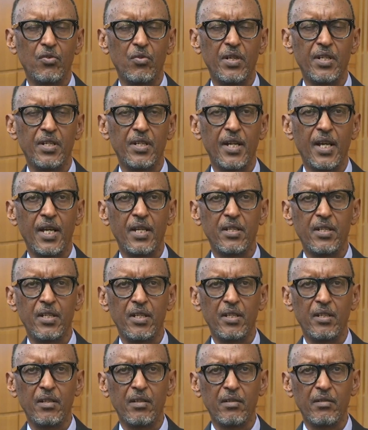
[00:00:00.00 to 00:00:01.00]

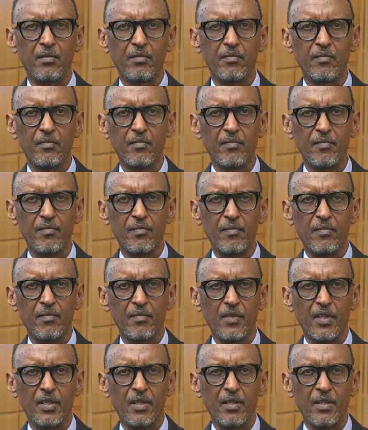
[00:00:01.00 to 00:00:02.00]
2019.
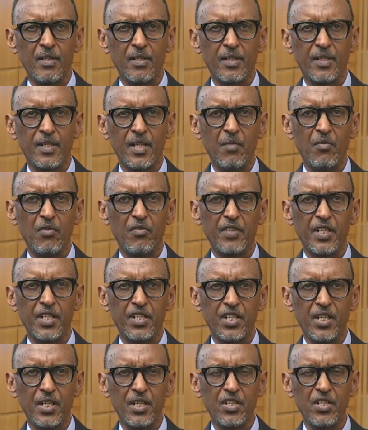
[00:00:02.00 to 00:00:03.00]
Some of the
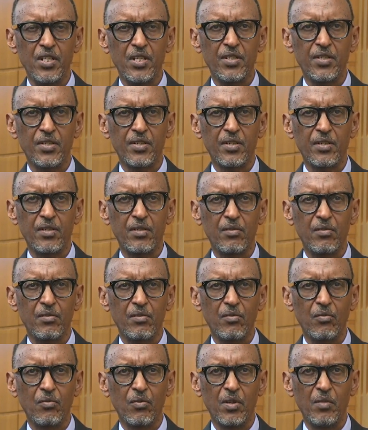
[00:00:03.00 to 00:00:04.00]
changes
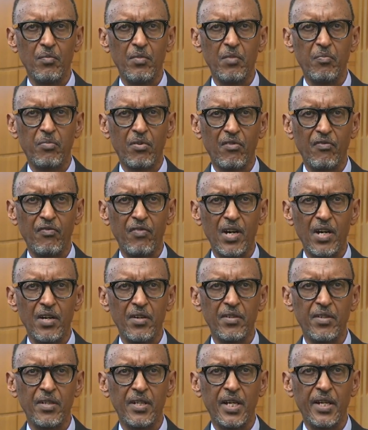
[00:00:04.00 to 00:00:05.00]
will be
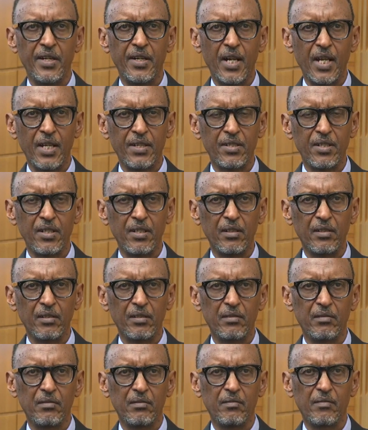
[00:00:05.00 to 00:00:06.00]
profound and
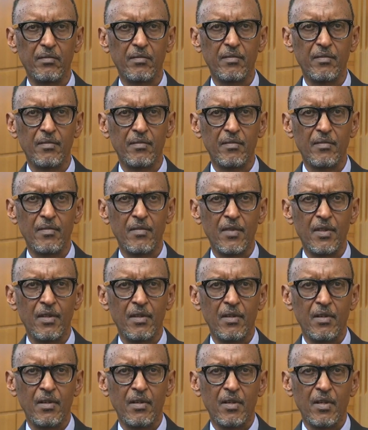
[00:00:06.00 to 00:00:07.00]
lasting.
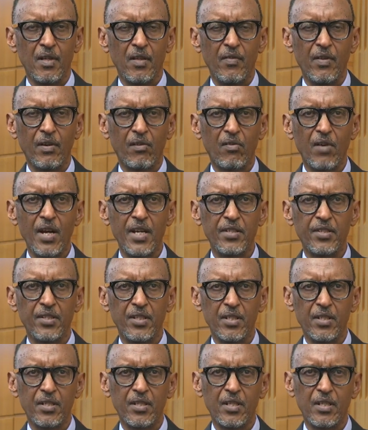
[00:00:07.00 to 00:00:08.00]
The
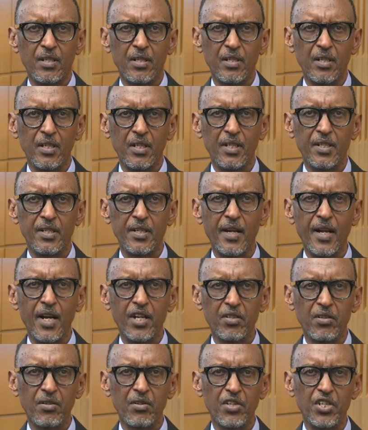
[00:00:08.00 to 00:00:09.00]
crisis in
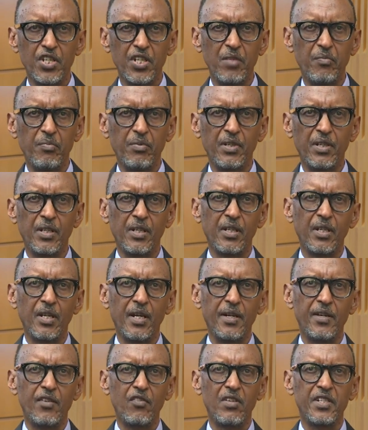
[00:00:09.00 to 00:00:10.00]
international shipping
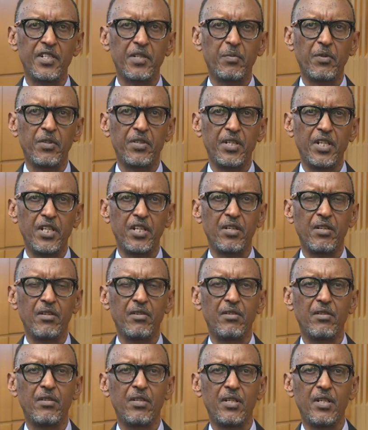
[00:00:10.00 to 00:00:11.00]
and
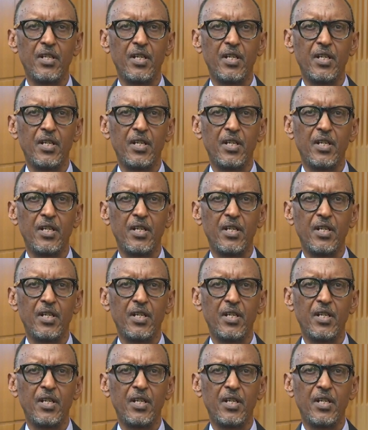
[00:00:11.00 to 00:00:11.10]
transportation